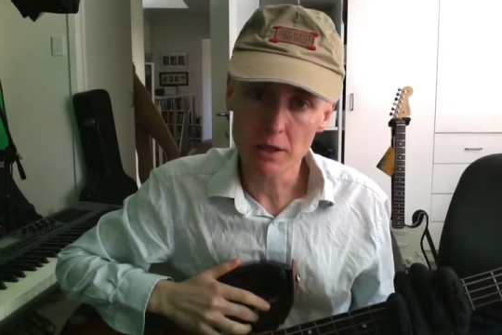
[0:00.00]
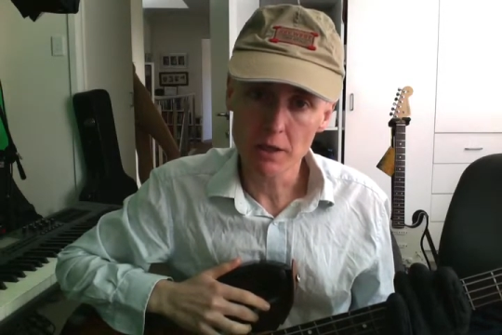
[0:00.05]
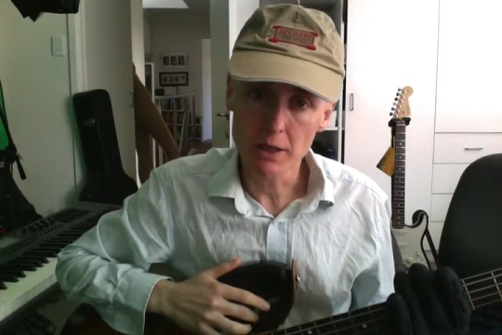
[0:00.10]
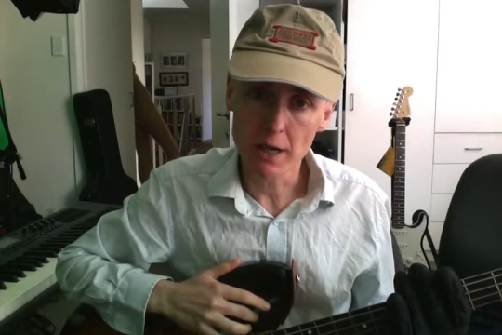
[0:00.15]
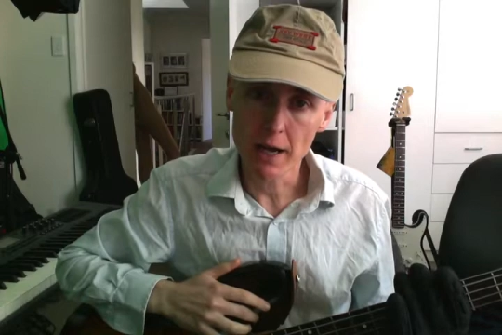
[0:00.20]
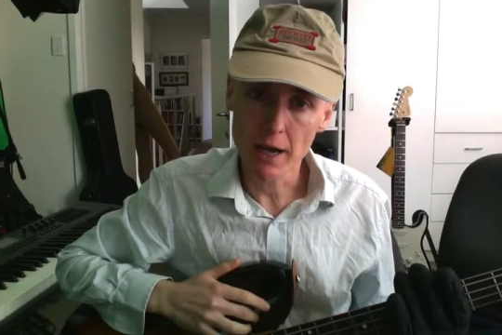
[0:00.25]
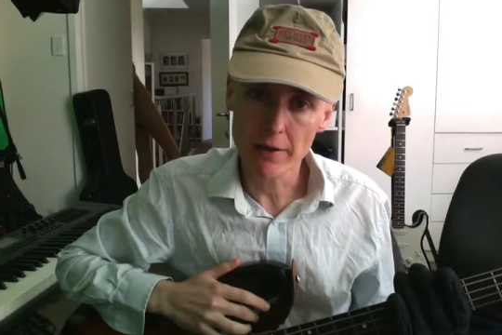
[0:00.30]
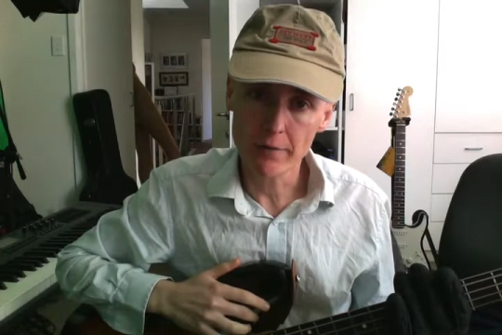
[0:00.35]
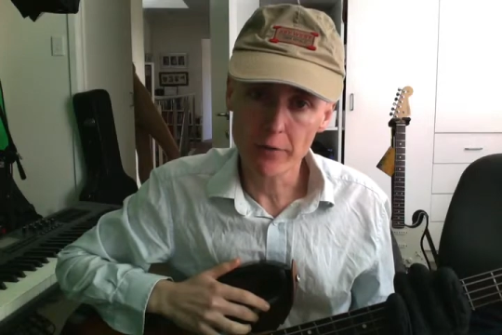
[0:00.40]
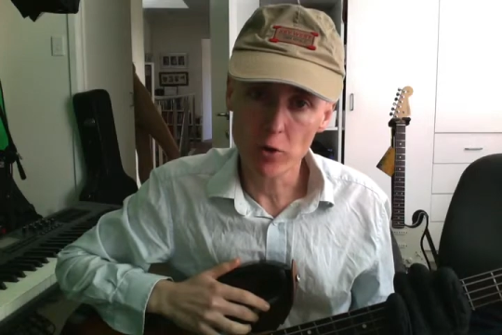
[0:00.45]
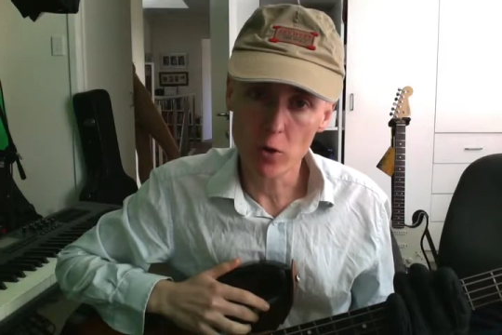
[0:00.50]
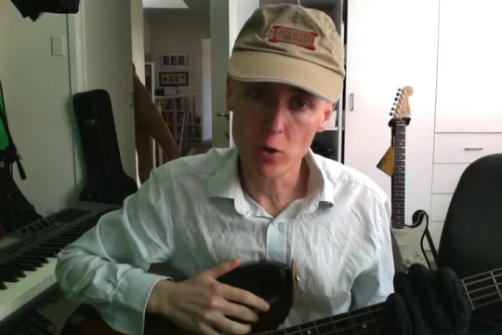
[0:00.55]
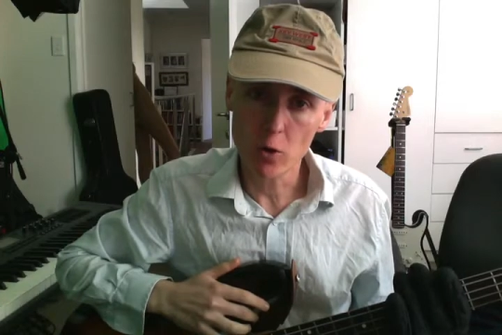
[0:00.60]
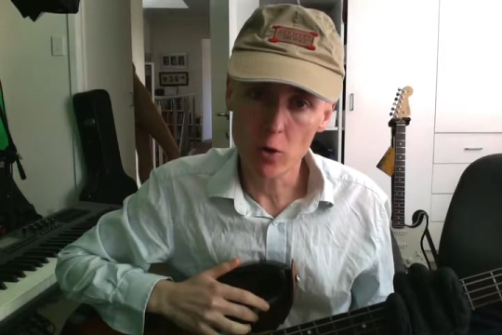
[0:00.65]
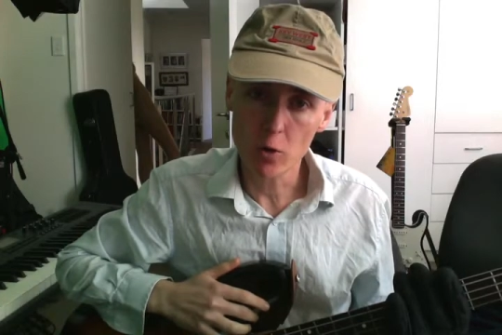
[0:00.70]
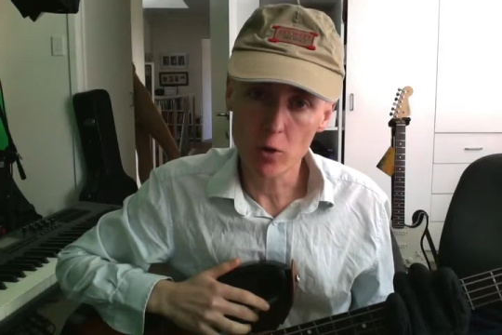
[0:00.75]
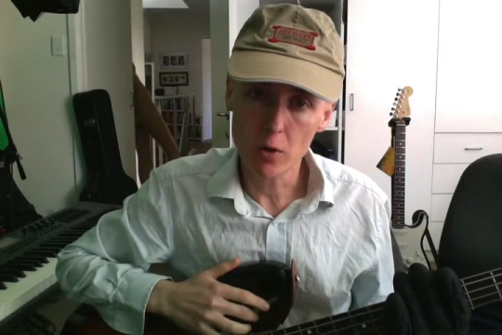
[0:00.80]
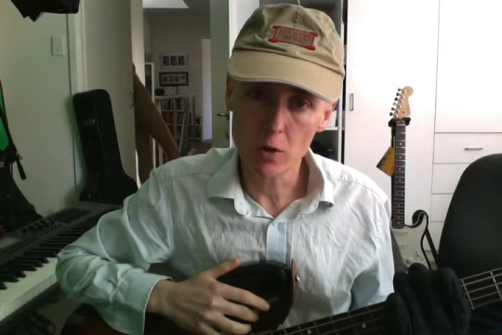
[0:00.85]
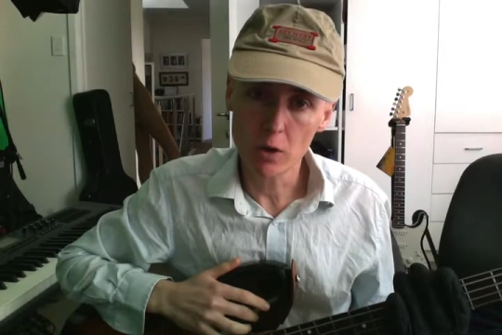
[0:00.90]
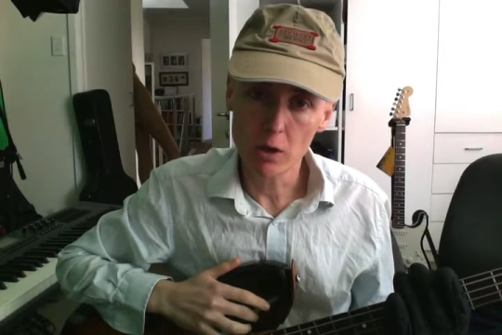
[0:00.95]
to have
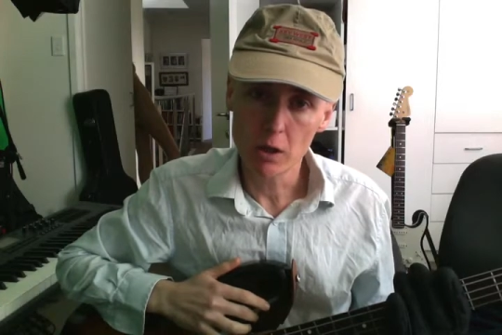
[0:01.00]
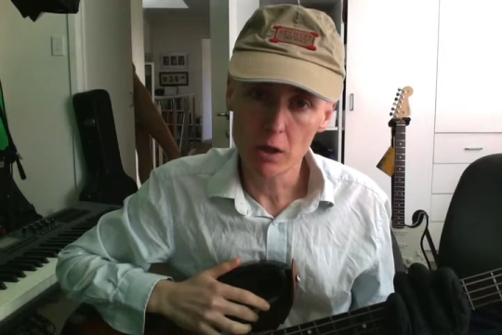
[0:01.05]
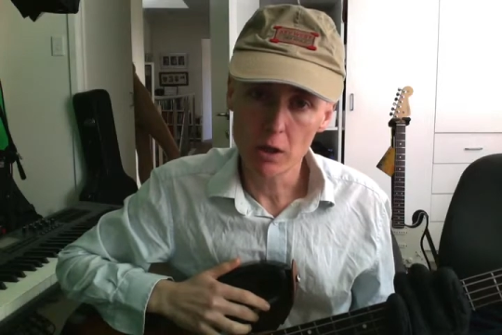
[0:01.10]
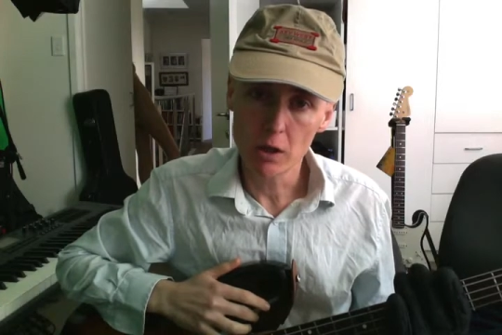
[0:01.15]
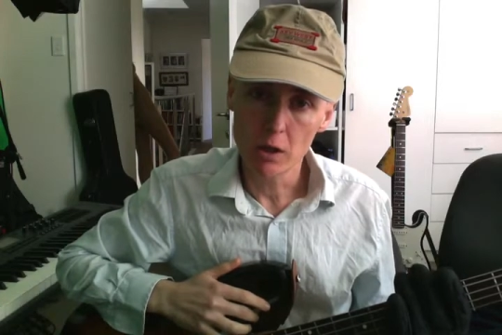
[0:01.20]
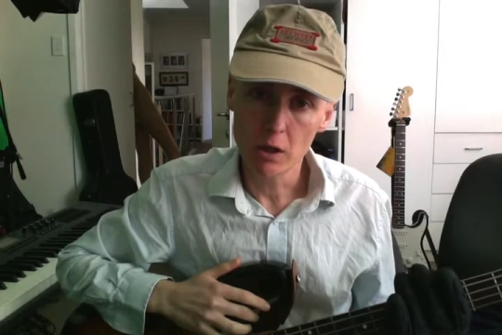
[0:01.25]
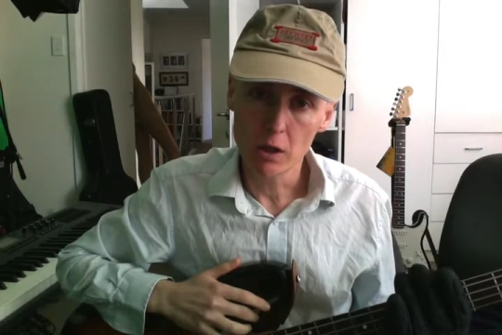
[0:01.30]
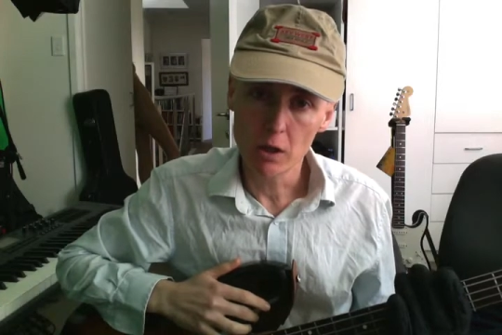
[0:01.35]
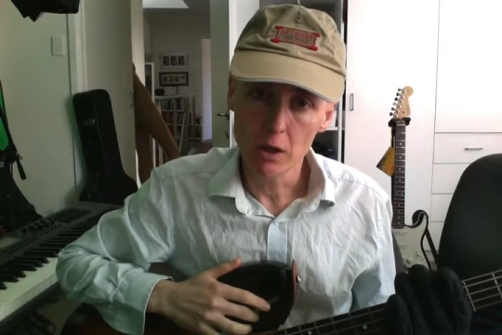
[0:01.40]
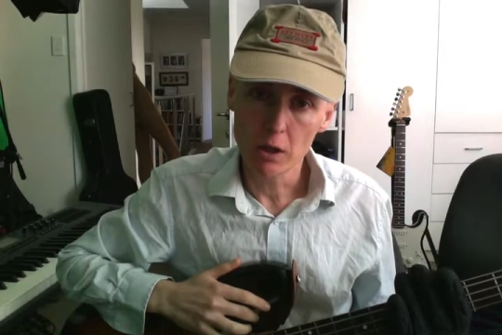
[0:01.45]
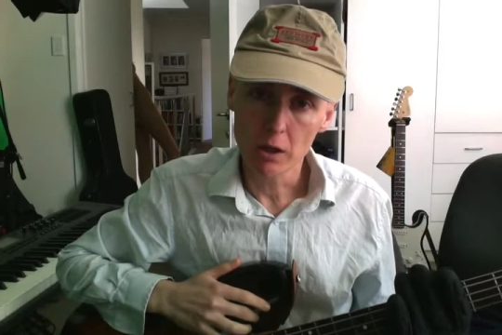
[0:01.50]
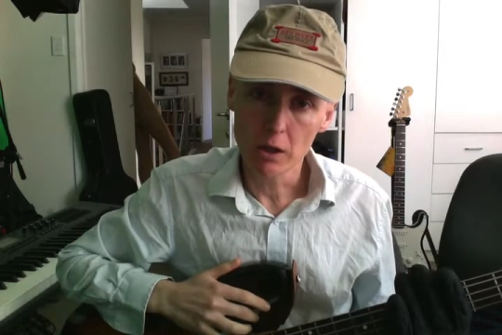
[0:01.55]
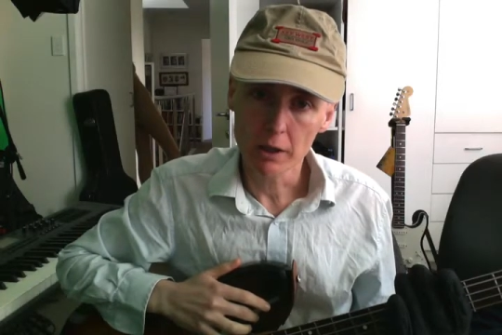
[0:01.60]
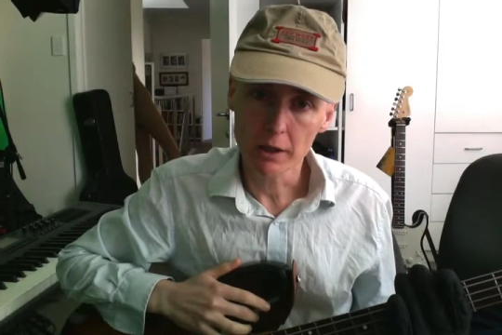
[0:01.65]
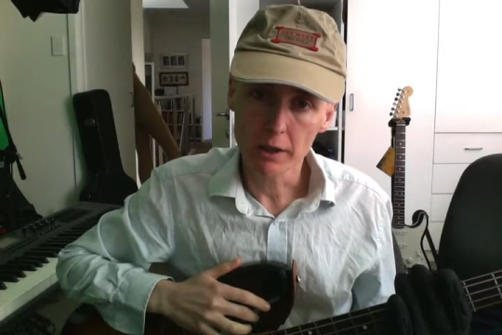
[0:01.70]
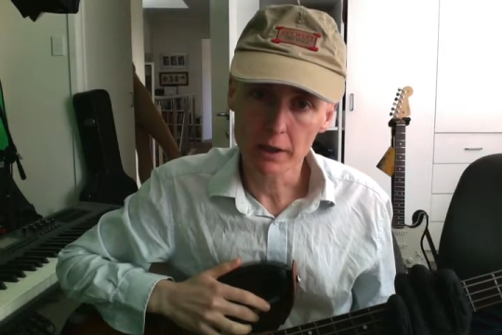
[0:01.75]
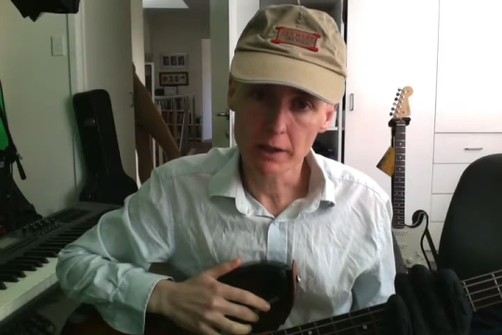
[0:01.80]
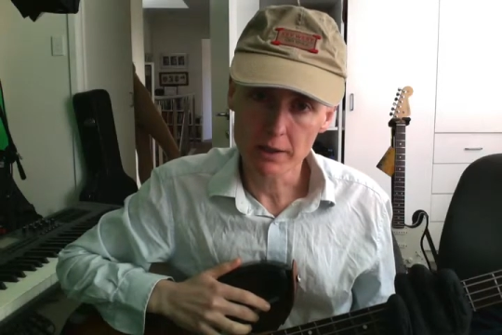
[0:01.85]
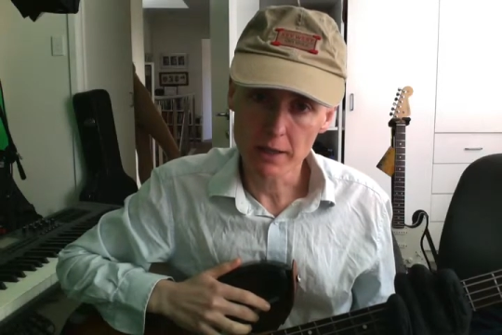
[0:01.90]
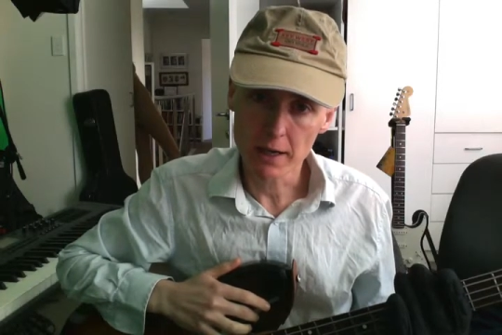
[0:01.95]
your
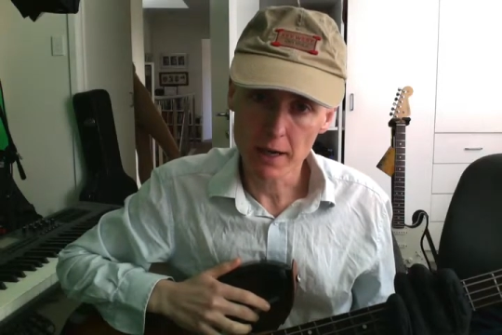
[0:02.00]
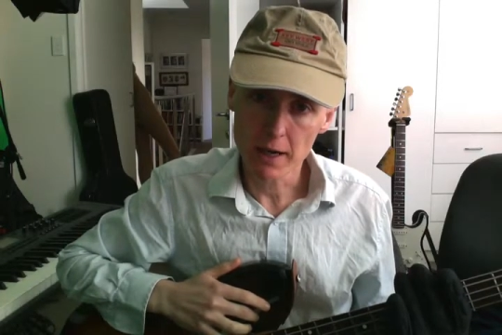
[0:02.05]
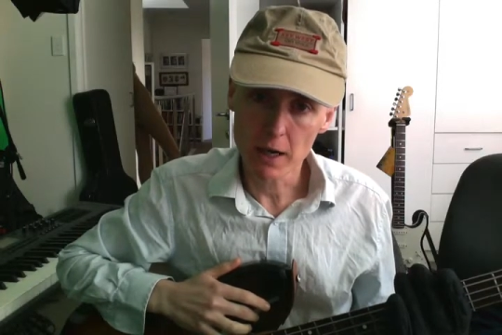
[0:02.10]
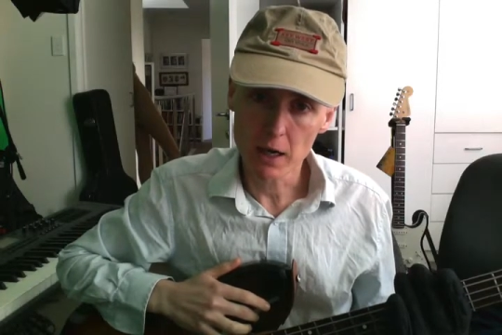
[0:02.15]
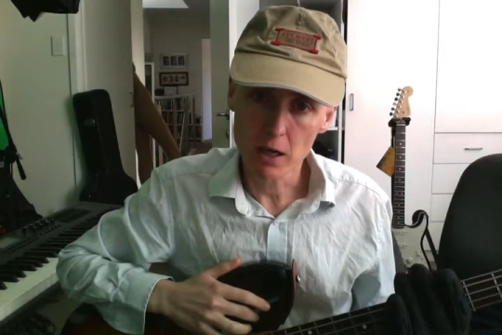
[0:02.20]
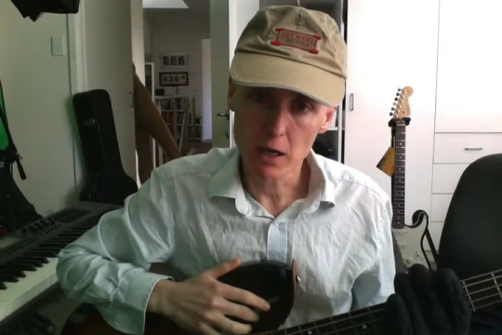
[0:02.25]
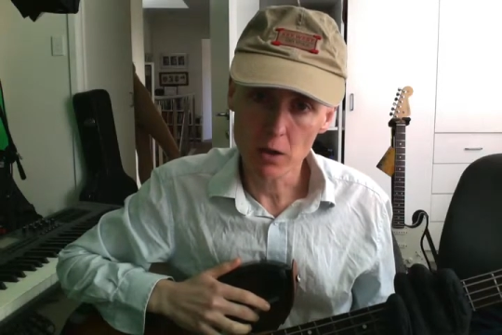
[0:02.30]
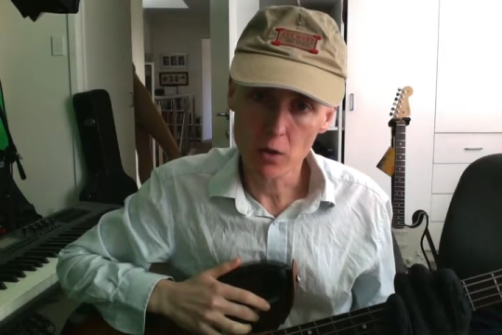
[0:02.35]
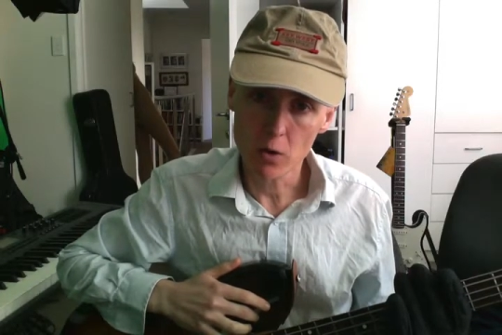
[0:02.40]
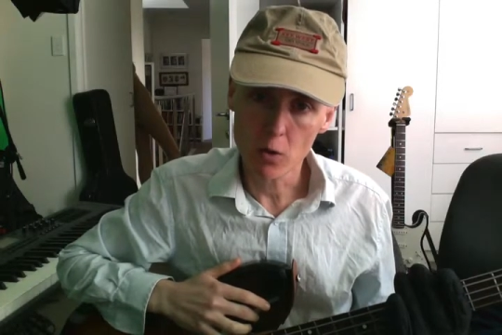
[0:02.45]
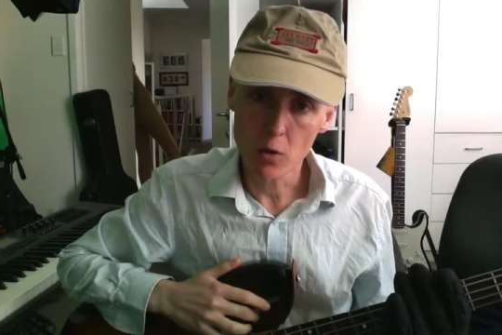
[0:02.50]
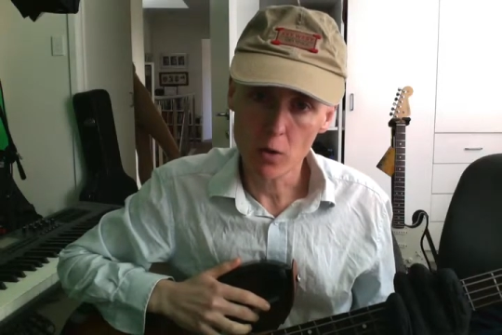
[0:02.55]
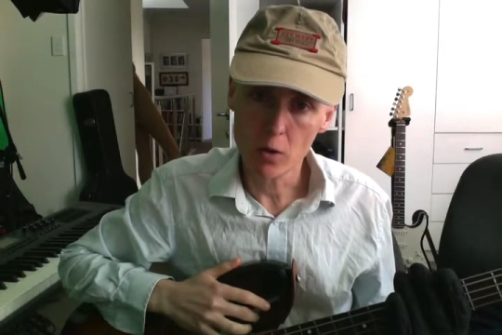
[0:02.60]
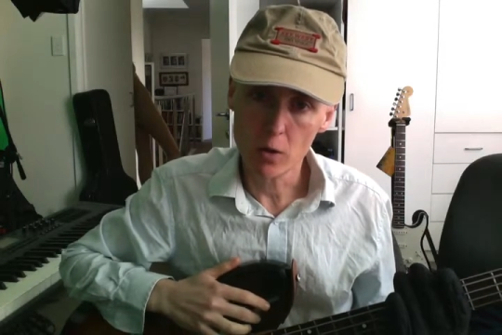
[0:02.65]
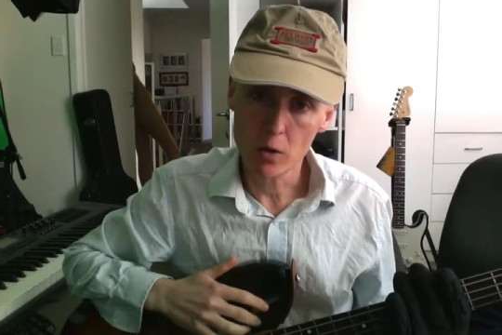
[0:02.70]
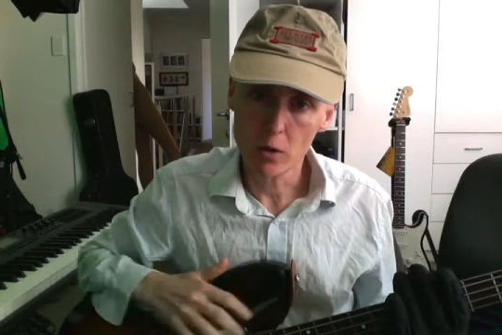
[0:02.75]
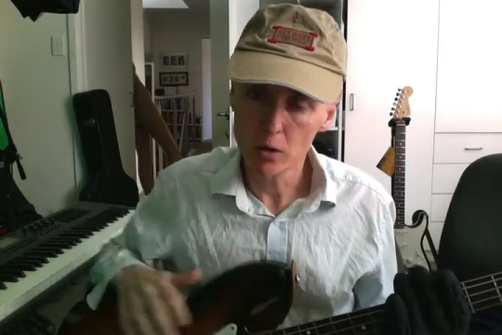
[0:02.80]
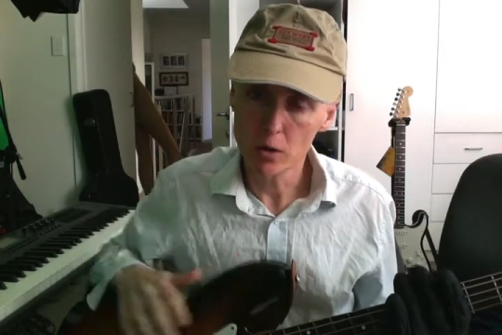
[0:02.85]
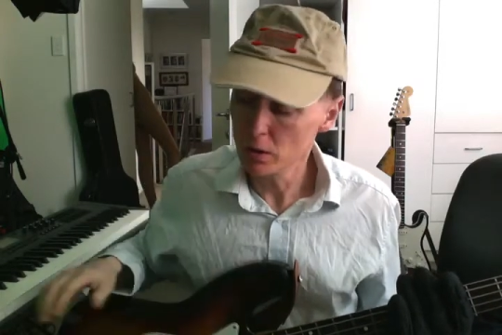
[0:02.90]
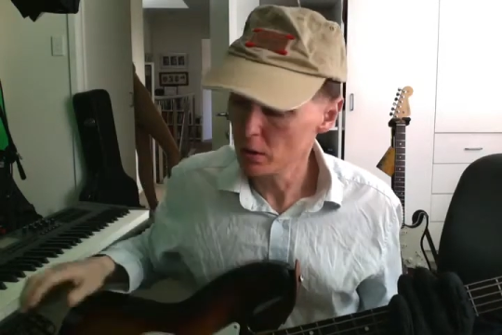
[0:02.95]
guitar
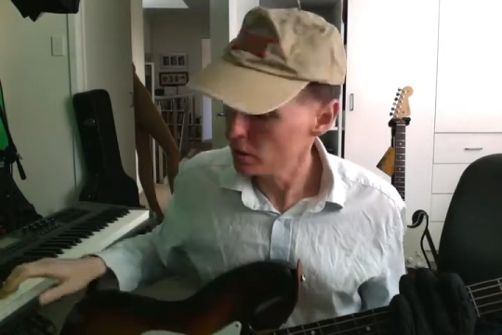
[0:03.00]
or